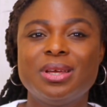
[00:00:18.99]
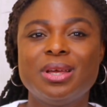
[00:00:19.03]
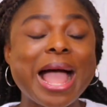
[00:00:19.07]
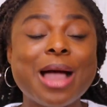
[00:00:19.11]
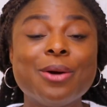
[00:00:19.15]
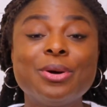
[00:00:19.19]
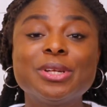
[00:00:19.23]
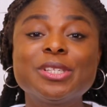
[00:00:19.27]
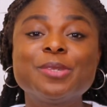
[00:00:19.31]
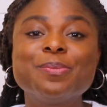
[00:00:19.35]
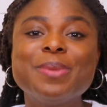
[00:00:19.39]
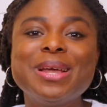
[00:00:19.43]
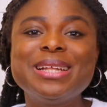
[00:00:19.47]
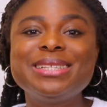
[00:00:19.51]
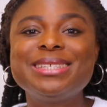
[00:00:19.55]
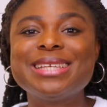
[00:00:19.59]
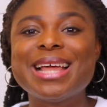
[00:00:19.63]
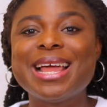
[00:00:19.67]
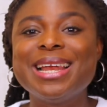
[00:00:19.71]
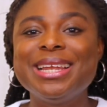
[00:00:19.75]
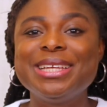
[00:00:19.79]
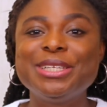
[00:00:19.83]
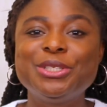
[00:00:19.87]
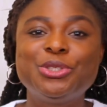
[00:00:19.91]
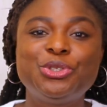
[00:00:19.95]
I was
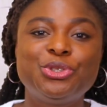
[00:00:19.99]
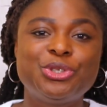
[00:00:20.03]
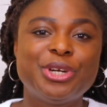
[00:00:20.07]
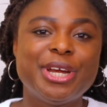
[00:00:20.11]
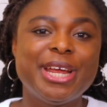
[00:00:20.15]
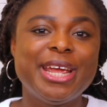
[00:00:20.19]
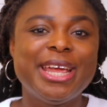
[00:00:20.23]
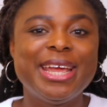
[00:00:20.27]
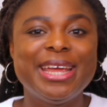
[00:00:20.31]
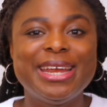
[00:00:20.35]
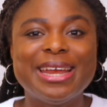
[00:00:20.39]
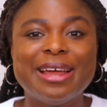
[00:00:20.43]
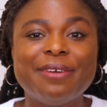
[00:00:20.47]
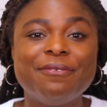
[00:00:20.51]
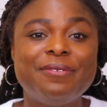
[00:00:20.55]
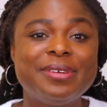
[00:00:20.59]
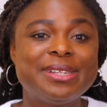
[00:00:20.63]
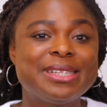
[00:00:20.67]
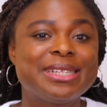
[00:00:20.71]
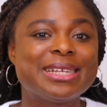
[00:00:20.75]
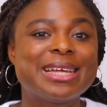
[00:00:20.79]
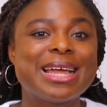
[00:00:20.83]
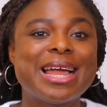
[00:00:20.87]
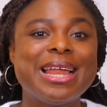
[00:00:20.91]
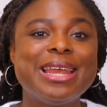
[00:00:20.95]
mentally drained and
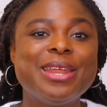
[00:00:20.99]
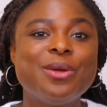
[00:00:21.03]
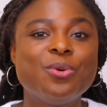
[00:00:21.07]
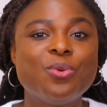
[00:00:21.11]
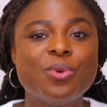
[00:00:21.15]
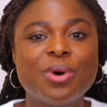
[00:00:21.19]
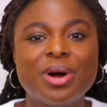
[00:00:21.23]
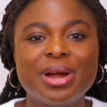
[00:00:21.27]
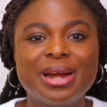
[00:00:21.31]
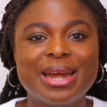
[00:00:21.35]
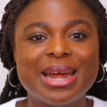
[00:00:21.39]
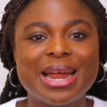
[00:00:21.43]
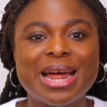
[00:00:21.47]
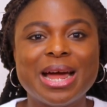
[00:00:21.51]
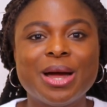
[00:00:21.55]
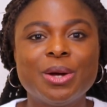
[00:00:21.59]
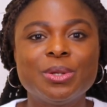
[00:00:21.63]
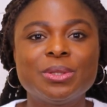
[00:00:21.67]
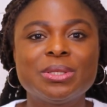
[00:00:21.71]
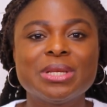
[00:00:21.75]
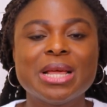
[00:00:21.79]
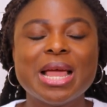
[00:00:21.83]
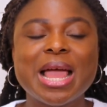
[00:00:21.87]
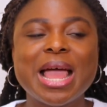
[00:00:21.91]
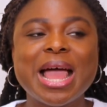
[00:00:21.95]
physically worn
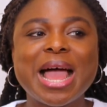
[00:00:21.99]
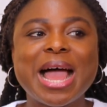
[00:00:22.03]
out,